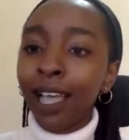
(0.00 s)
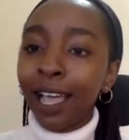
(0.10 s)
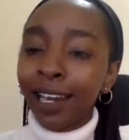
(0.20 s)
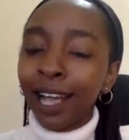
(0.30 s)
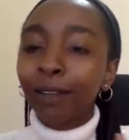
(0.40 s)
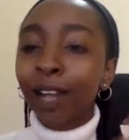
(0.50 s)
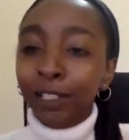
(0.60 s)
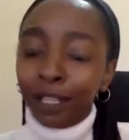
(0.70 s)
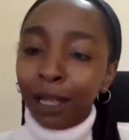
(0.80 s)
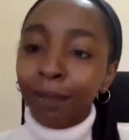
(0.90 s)
and how
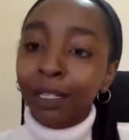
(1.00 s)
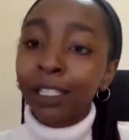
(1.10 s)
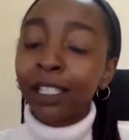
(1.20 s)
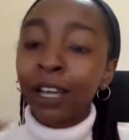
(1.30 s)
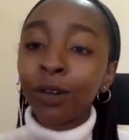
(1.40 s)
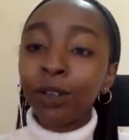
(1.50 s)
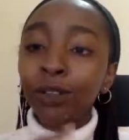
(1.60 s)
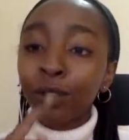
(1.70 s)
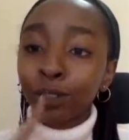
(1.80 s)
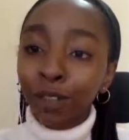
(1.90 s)
larger companies can
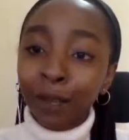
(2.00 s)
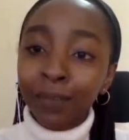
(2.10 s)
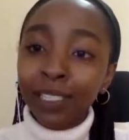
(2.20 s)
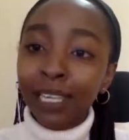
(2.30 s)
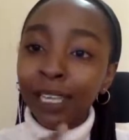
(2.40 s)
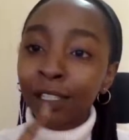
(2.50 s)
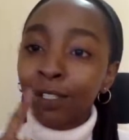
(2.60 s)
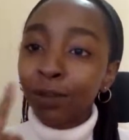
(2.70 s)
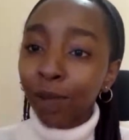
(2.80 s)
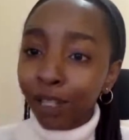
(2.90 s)
also stop seeing
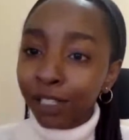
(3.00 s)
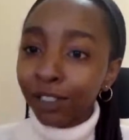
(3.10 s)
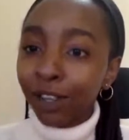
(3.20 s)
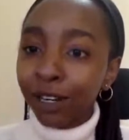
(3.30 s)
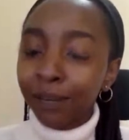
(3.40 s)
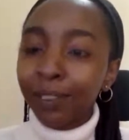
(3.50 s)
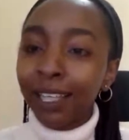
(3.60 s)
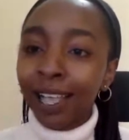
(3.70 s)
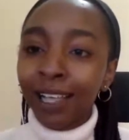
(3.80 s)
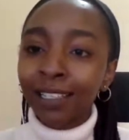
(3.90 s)
smaller startups
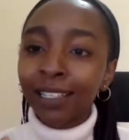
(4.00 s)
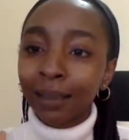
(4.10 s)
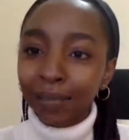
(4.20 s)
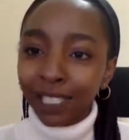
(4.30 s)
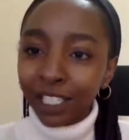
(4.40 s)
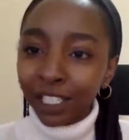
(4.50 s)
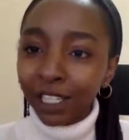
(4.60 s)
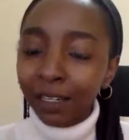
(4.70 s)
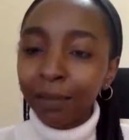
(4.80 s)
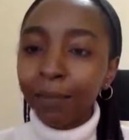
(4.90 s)
as
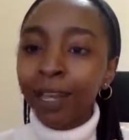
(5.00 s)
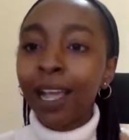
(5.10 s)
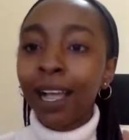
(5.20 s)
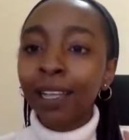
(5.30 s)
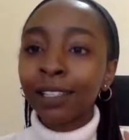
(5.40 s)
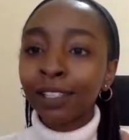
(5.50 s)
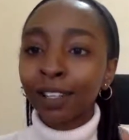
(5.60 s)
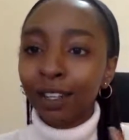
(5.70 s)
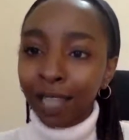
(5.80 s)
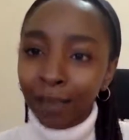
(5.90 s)
competition, but as
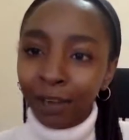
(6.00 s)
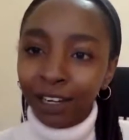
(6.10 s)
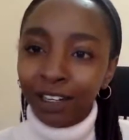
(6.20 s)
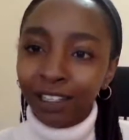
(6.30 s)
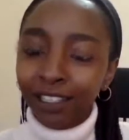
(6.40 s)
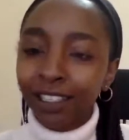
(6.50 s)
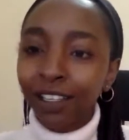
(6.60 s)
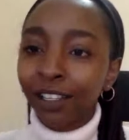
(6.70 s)
collaborators.